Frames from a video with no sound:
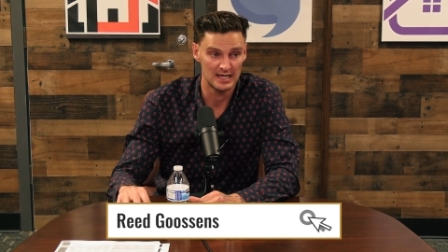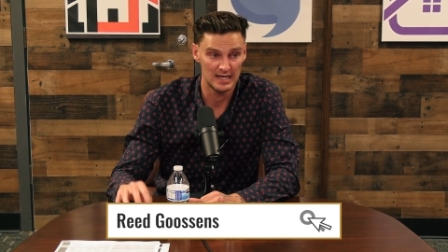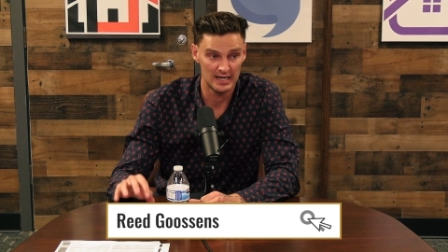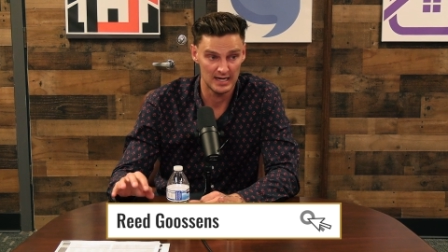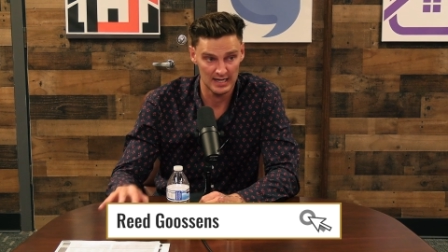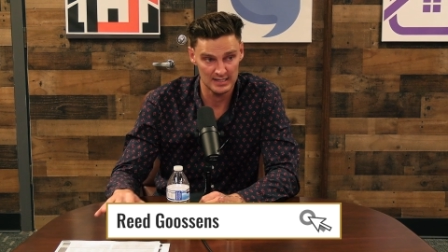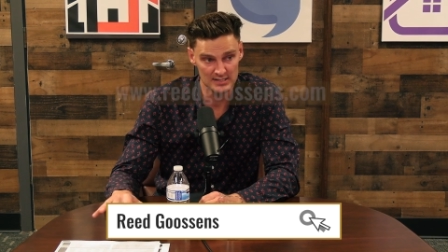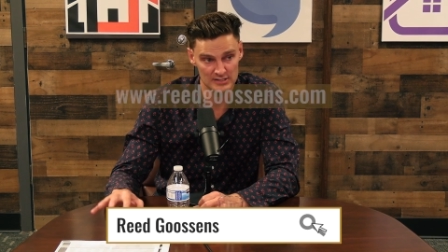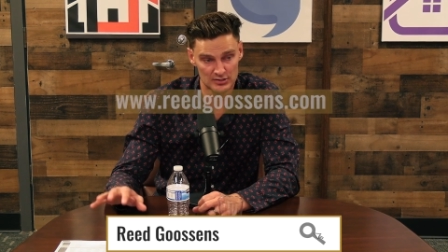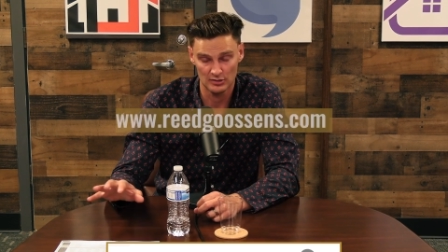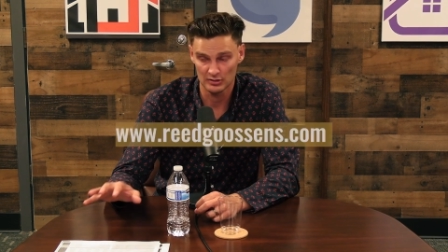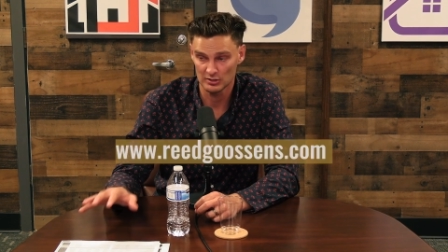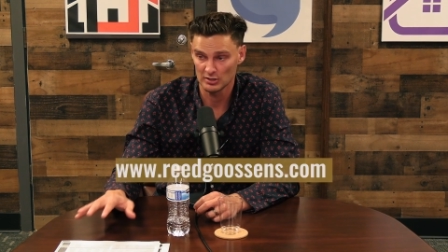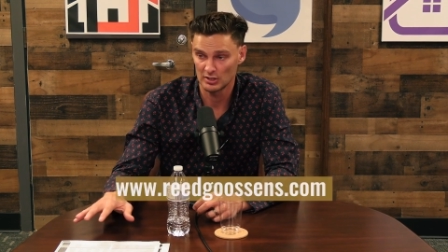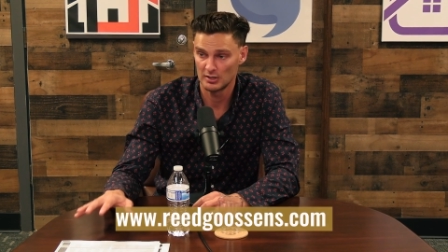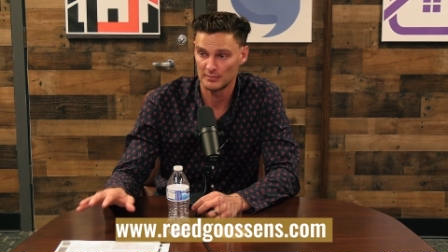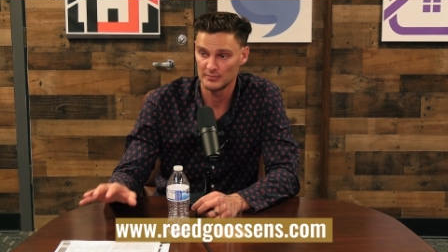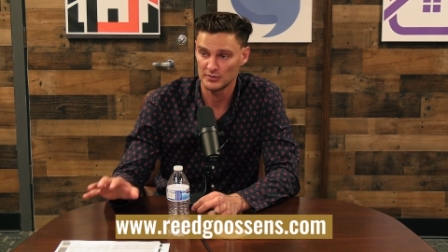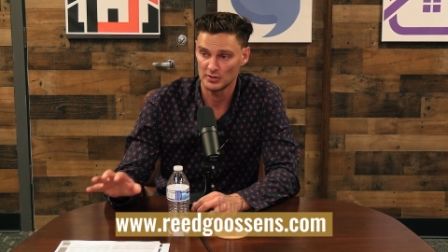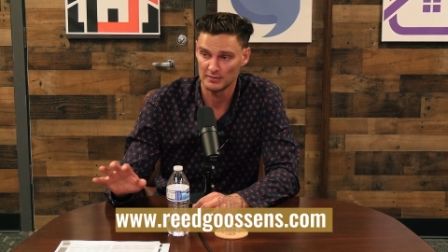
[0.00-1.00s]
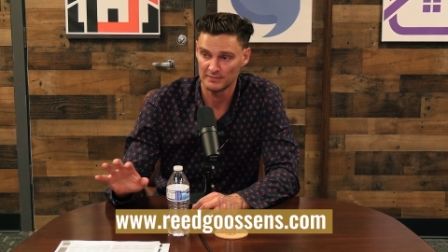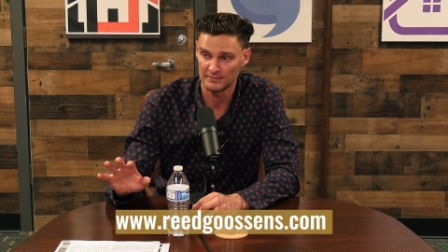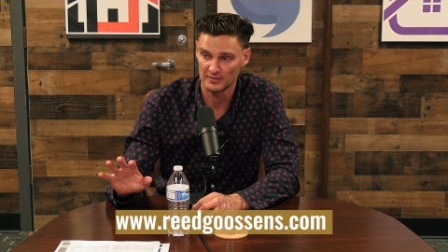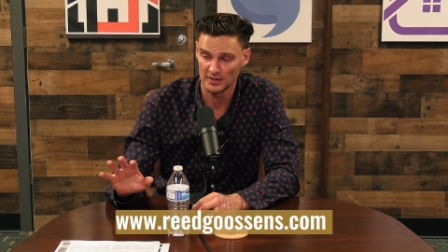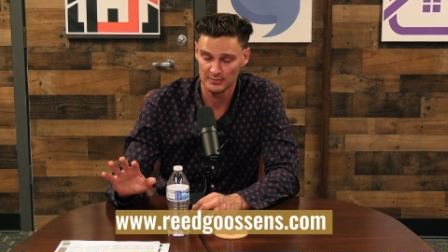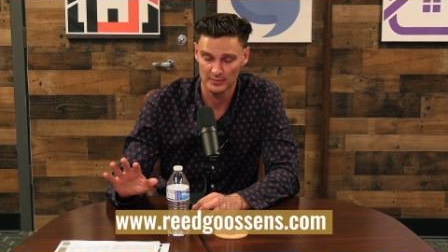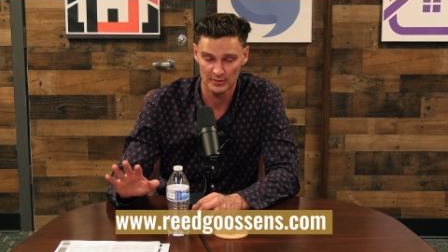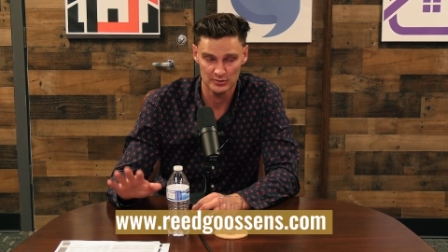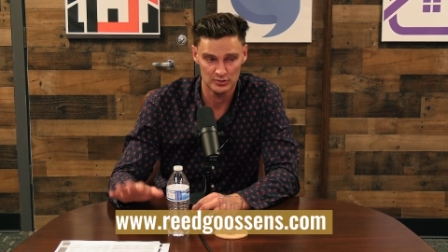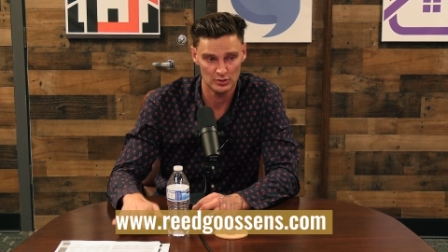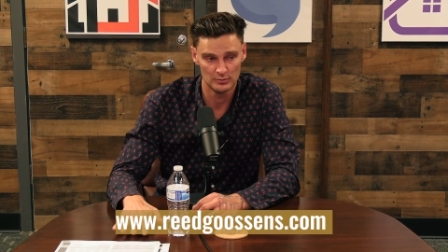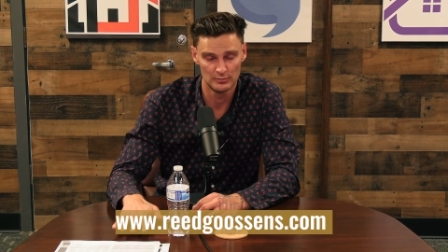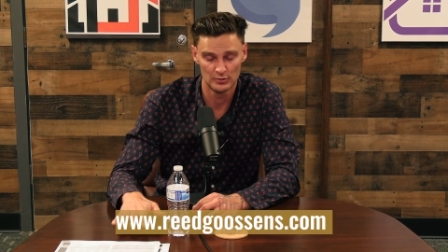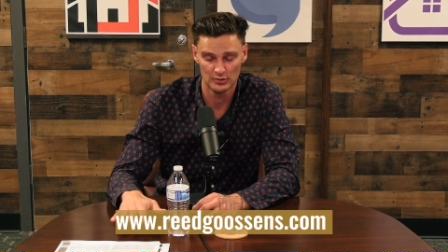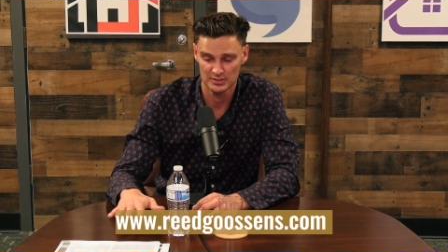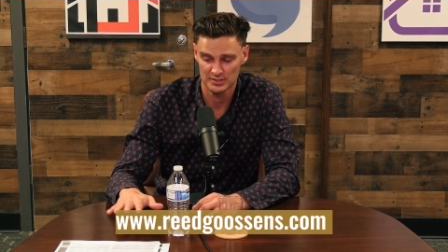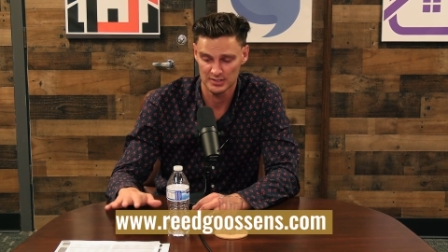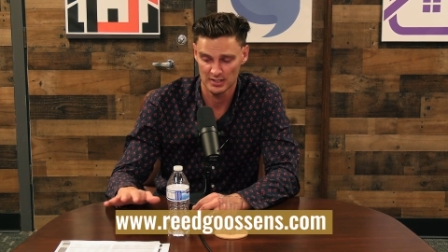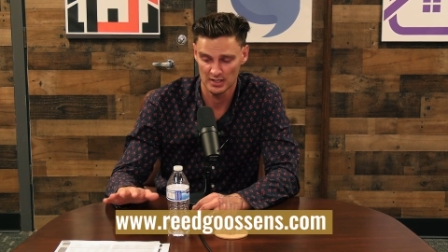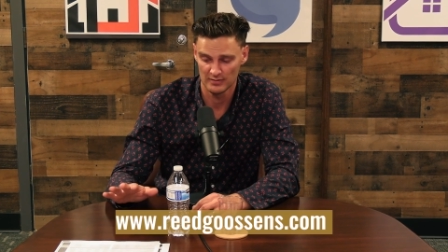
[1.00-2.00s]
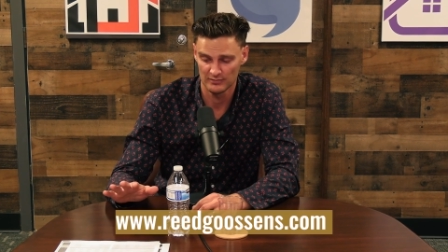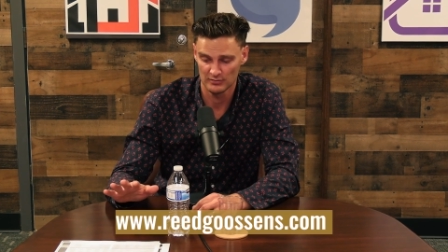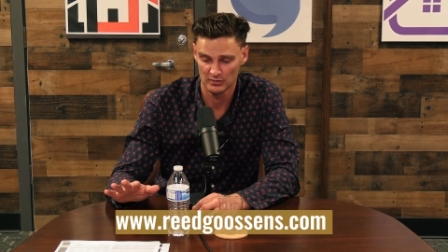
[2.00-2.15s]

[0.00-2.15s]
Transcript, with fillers: E N S dot com. You're going to find my two books there.